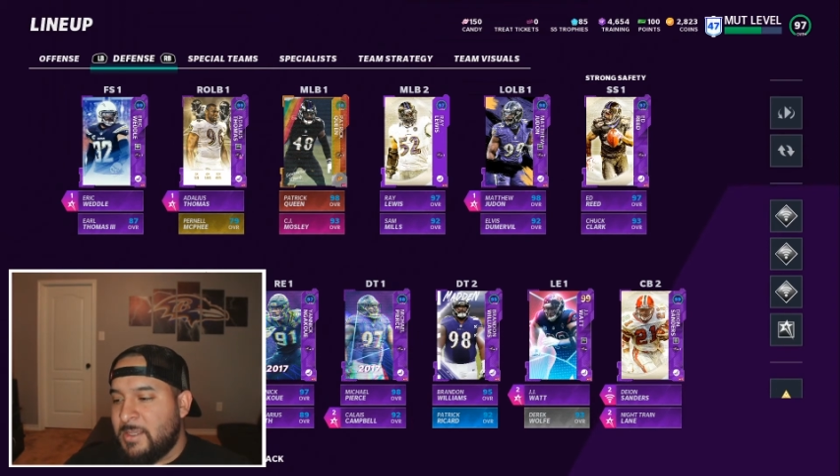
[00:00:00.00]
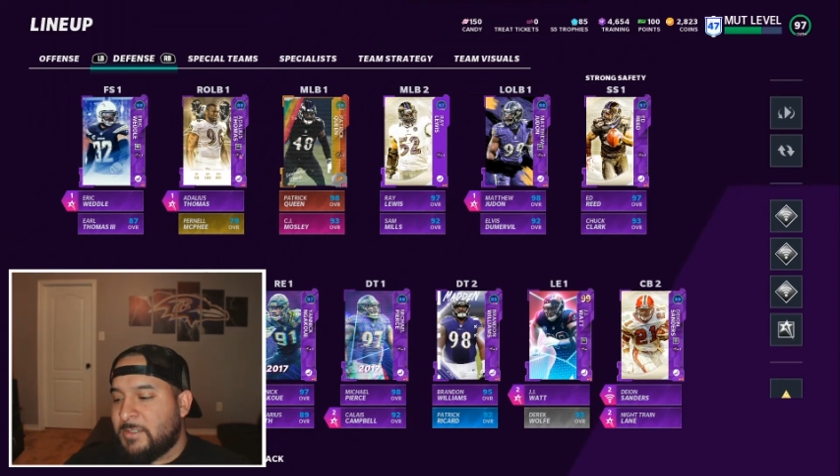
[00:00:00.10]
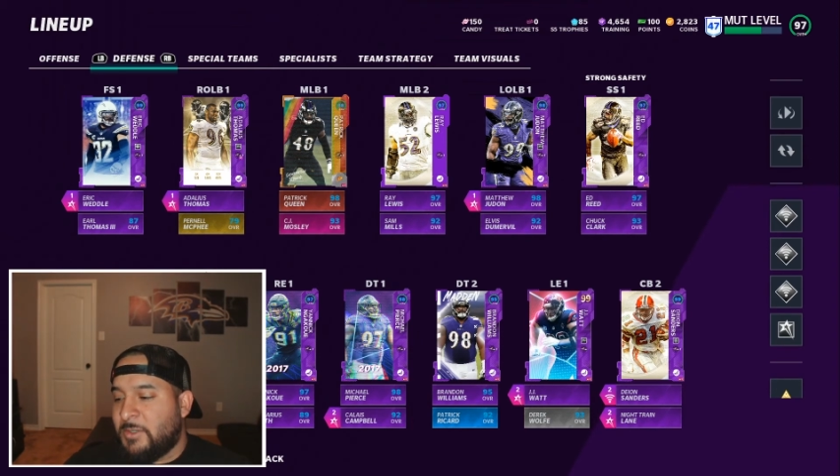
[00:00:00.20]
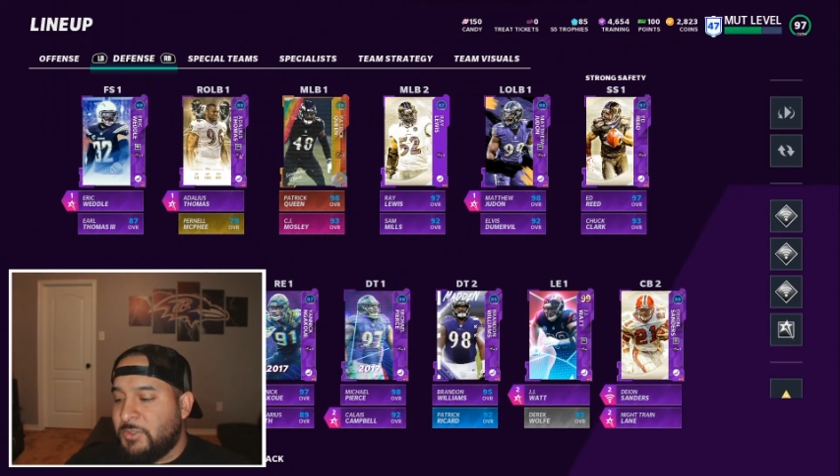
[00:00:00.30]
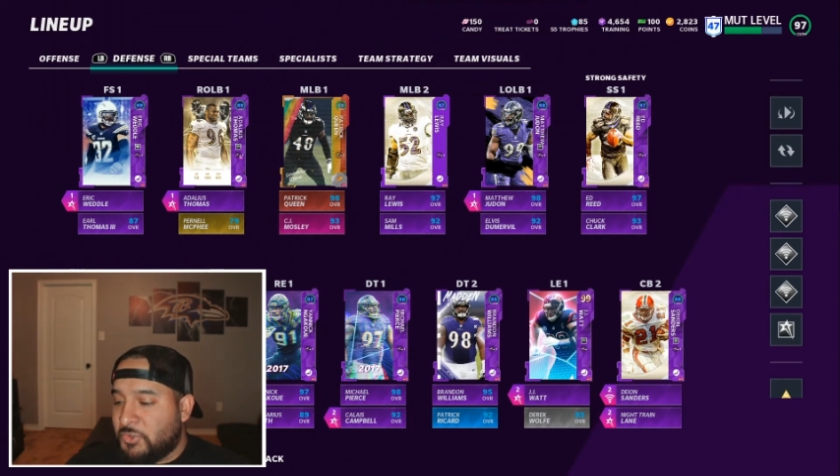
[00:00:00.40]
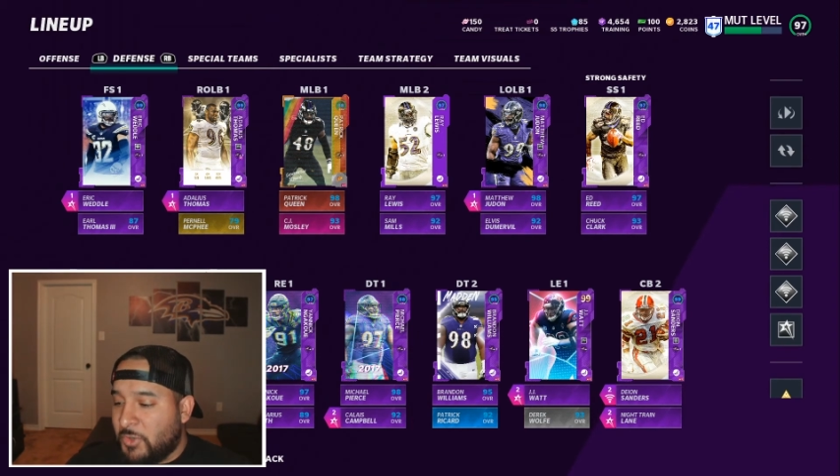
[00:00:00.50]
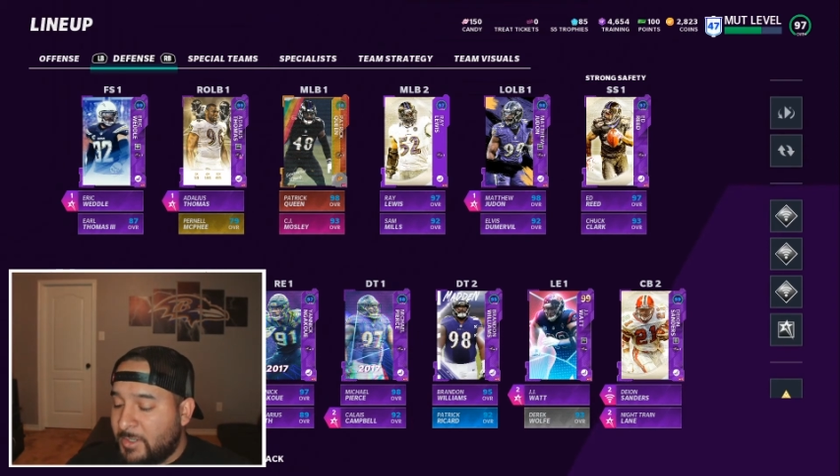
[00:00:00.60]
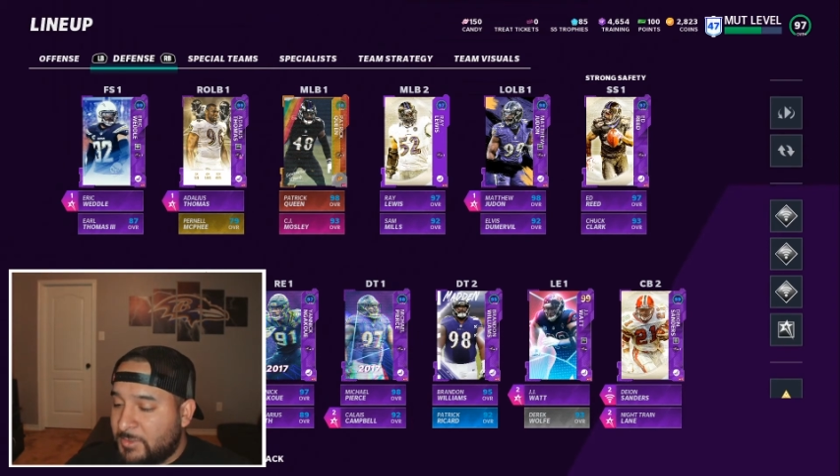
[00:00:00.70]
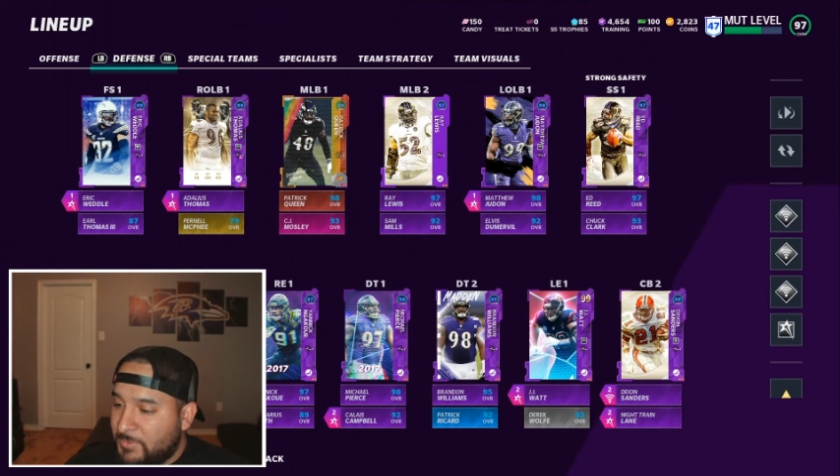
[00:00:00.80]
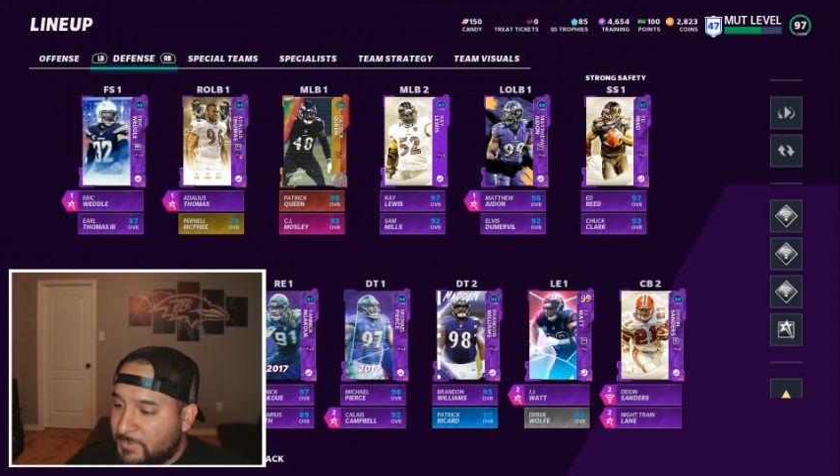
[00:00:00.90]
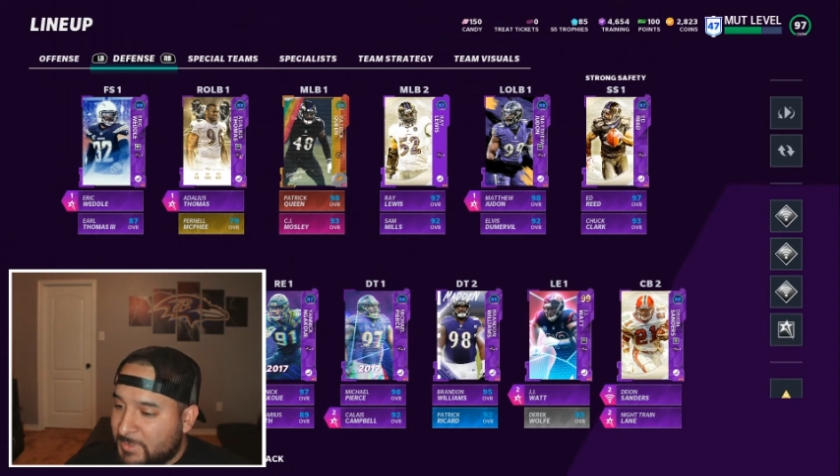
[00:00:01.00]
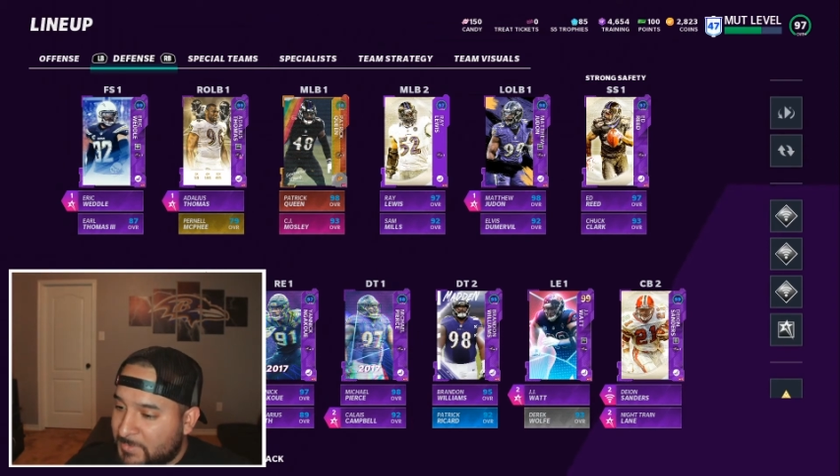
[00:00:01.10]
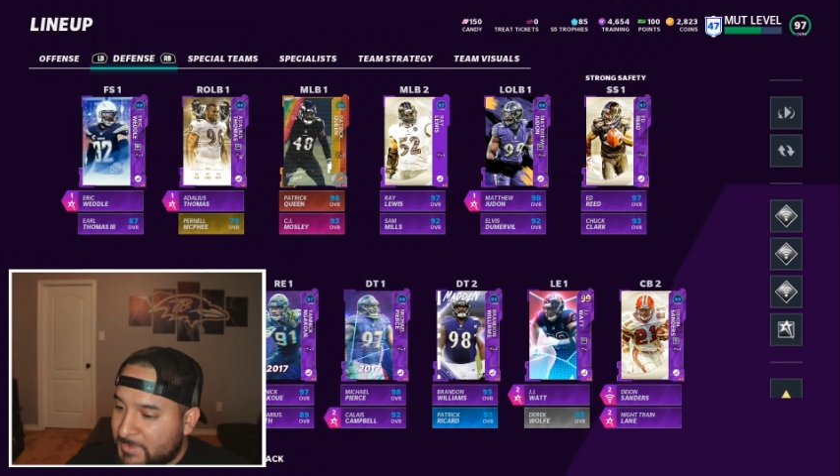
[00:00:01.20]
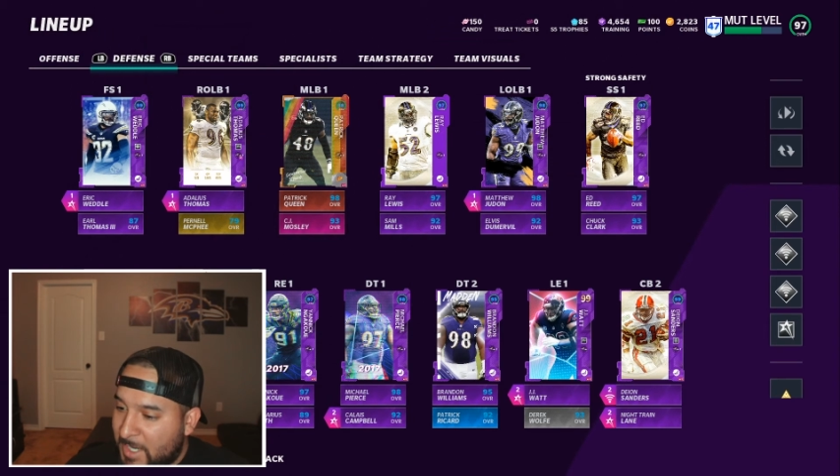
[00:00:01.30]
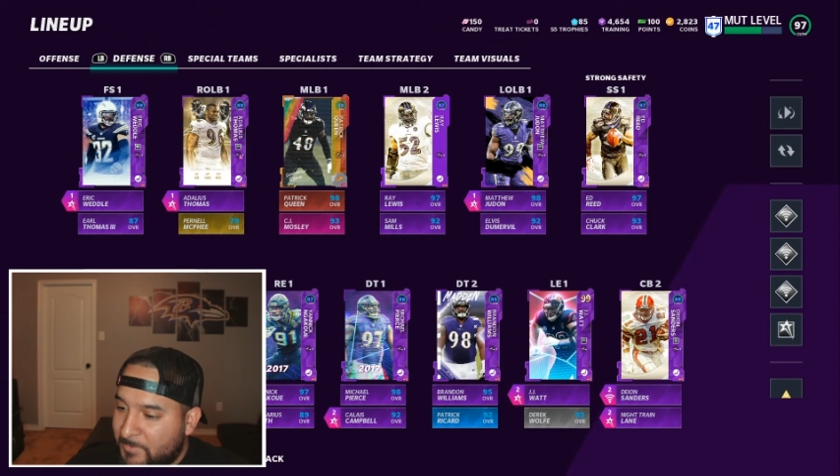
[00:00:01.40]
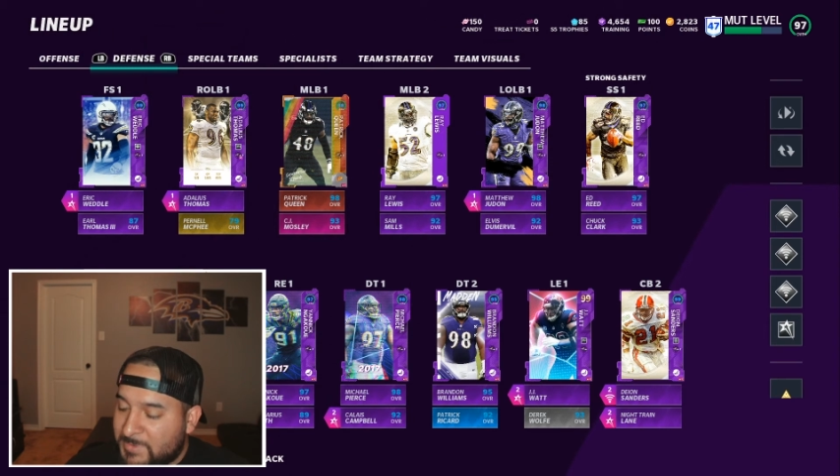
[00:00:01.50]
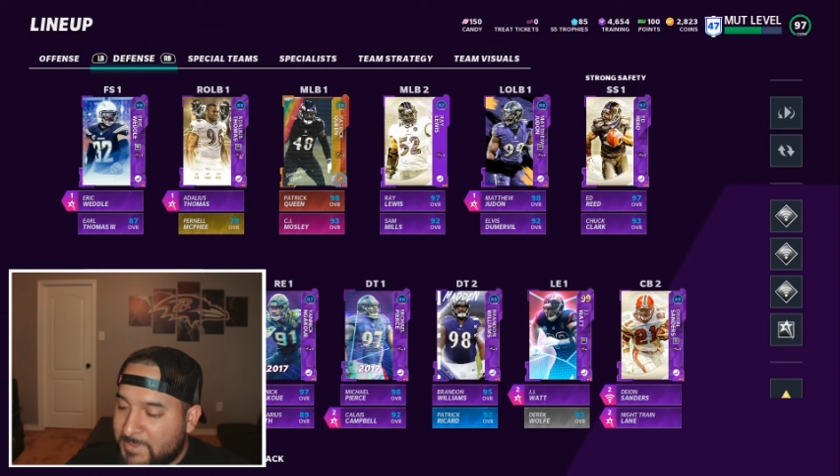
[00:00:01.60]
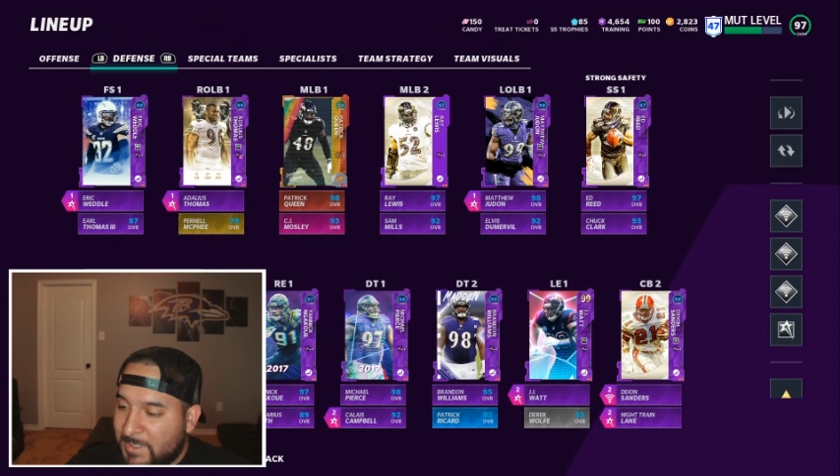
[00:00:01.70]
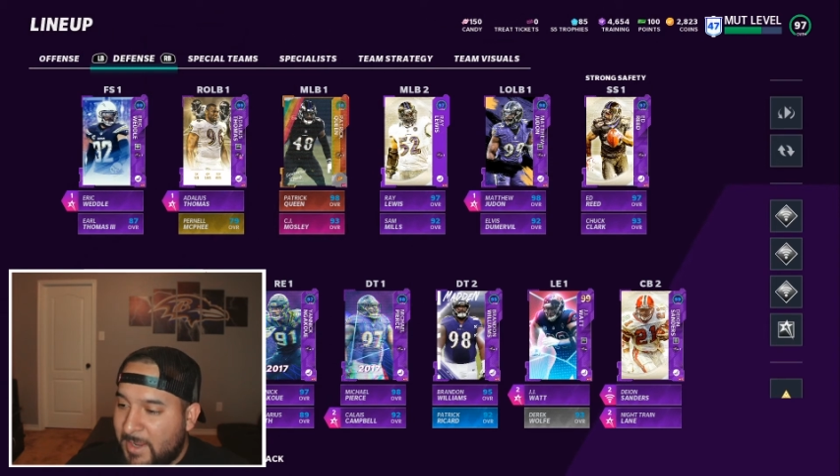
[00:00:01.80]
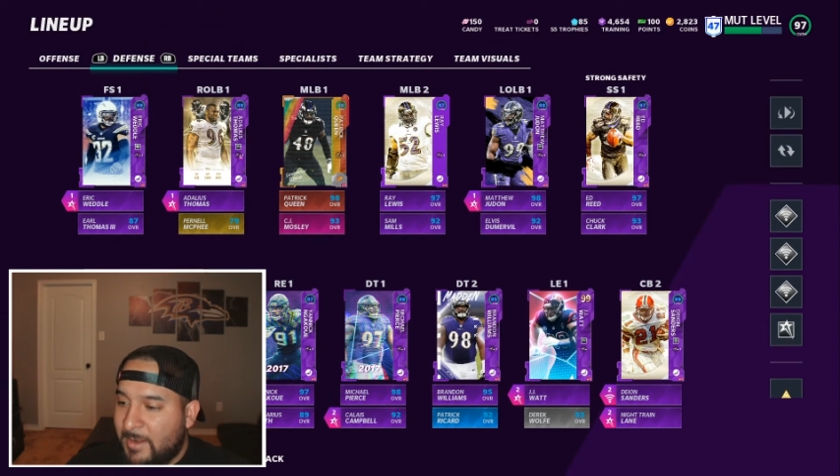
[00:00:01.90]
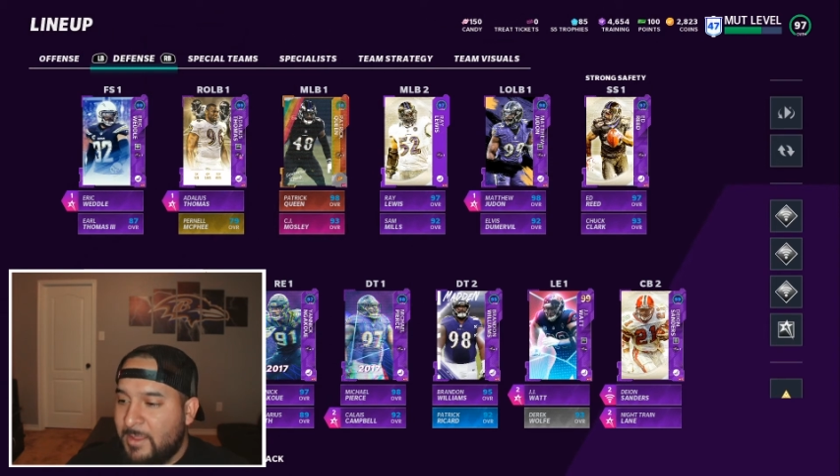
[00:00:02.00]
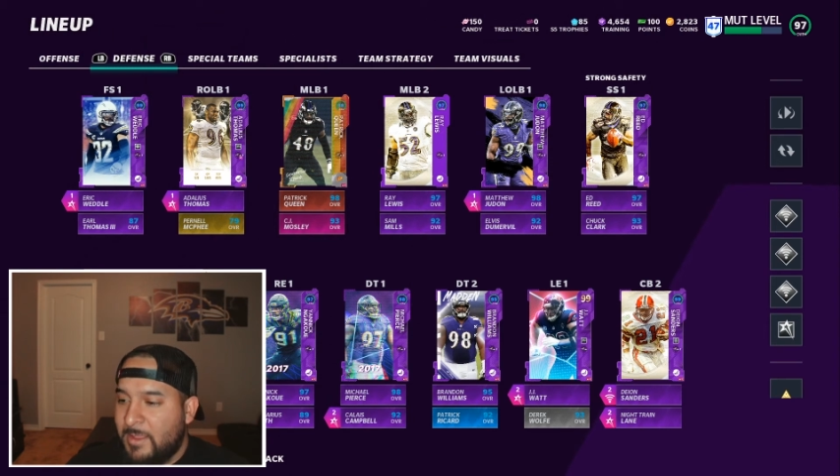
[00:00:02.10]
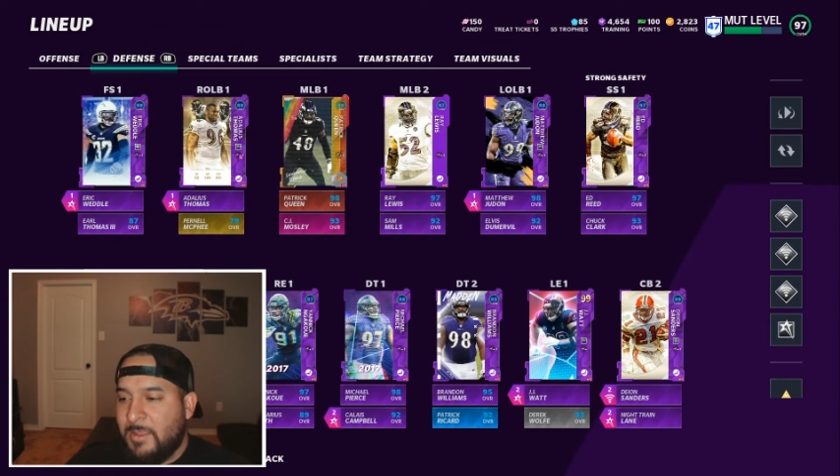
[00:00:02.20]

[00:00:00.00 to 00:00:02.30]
So you try to do some type of slant,